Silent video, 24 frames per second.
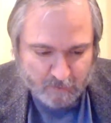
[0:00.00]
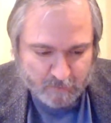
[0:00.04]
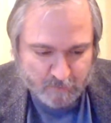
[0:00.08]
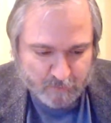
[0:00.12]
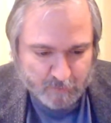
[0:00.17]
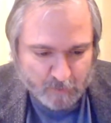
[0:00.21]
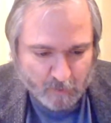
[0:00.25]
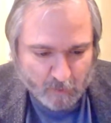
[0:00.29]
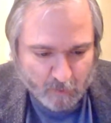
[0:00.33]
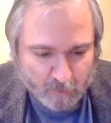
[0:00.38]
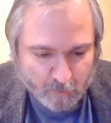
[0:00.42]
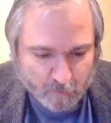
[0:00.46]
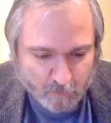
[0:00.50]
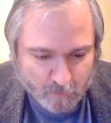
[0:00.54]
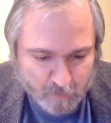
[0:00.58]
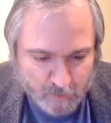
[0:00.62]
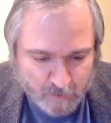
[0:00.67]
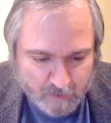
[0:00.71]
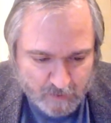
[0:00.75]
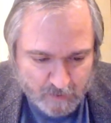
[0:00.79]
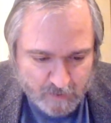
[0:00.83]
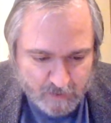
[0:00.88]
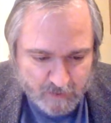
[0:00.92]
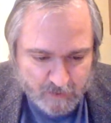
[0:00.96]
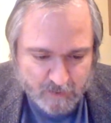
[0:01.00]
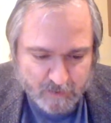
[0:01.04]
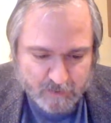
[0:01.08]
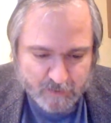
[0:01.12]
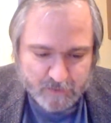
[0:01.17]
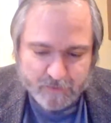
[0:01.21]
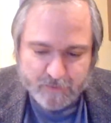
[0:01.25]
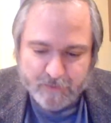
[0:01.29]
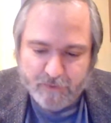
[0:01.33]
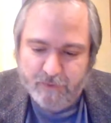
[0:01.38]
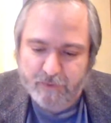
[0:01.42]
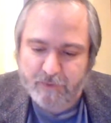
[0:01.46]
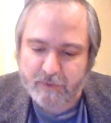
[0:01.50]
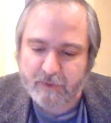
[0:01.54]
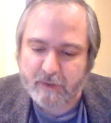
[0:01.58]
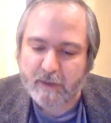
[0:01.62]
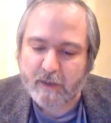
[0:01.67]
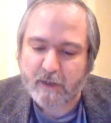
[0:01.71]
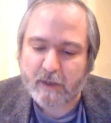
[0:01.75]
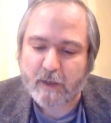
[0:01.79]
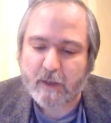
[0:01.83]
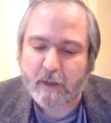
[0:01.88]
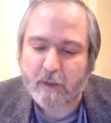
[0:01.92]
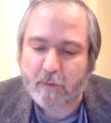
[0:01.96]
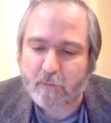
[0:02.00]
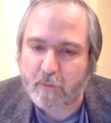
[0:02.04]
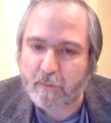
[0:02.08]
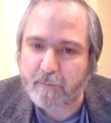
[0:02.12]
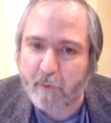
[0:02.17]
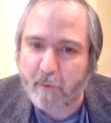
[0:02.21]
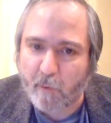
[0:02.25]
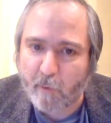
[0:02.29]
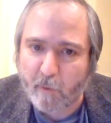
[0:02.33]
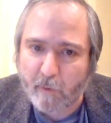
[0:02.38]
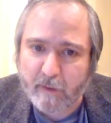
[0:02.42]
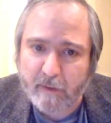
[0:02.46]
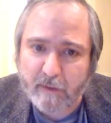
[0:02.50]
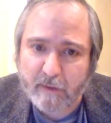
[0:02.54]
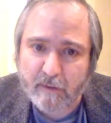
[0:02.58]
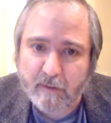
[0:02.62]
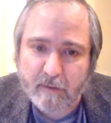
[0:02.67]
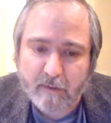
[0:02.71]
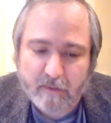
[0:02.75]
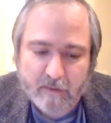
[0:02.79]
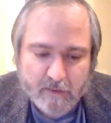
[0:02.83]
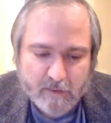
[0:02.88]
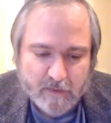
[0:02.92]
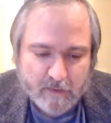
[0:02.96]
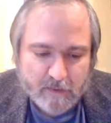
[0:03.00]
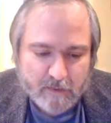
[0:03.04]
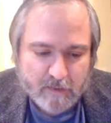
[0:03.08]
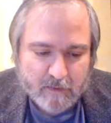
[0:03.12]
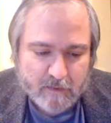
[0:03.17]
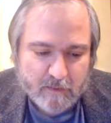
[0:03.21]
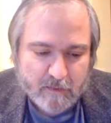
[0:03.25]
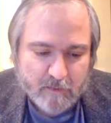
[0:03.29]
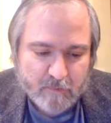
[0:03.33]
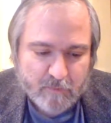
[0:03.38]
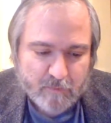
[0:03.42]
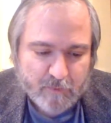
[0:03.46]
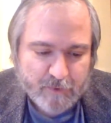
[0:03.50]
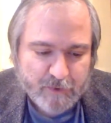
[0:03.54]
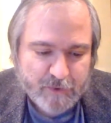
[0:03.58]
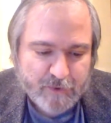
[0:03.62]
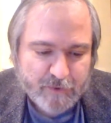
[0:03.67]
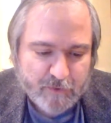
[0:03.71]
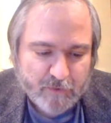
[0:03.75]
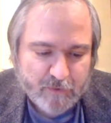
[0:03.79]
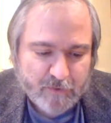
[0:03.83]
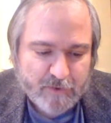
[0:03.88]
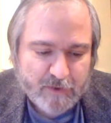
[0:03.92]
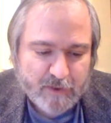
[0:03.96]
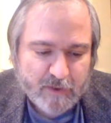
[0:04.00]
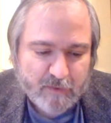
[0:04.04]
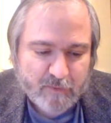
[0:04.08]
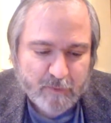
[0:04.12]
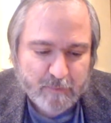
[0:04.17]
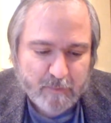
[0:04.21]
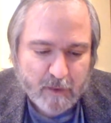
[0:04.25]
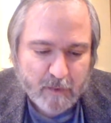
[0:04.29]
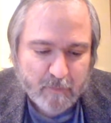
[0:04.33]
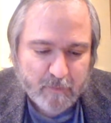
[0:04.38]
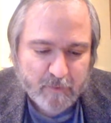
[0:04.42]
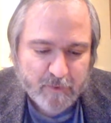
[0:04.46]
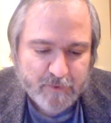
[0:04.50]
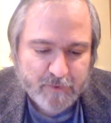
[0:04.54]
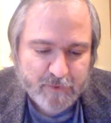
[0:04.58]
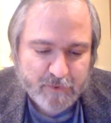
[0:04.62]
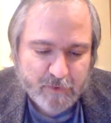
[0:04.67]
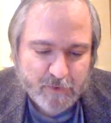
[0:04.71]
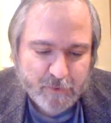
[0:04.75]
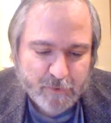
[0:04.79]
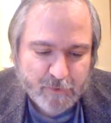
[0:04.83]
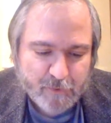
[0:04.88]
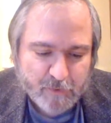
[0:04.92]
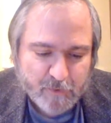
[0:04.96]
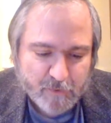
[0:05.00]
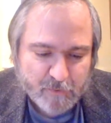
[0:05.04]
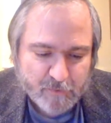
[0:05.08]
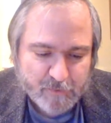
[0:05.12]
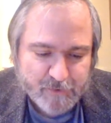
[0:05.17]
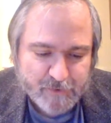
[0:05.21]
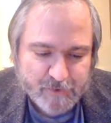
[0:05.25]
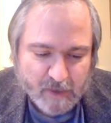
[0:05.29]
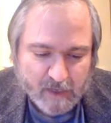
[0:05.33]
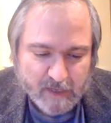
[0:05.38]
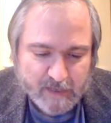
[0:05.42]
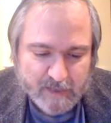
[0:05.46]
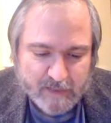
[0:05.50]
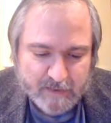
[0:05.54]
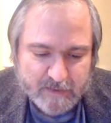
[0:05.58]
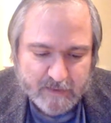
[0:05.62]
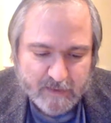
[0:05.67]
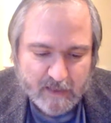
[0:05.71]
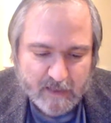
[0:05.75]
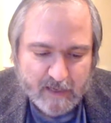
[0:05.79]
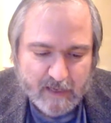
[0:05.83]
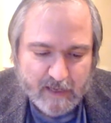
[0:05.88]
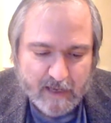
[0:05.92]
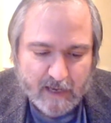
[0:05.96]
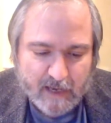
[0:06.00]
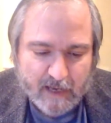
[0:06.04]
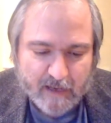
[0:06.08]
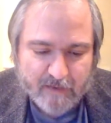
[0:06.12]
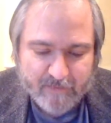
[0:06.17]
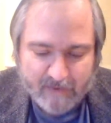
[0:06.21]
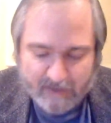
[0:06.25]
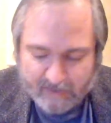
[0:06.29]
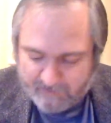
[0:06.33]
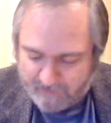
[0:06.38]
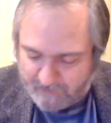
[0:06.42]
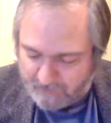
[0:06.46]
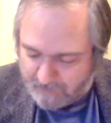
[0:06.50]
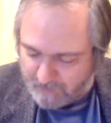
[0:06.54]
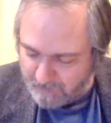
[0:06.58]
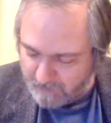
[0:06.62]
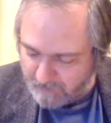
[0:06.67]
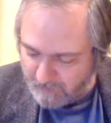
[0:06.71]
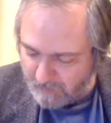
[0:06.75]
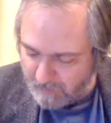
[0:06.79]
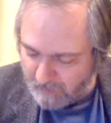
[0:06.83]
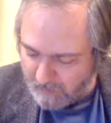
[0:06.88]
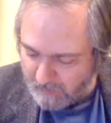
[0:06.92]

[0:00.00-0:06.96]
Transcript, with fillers: So this is uh, a report, a research that was published in the journal Science Advances,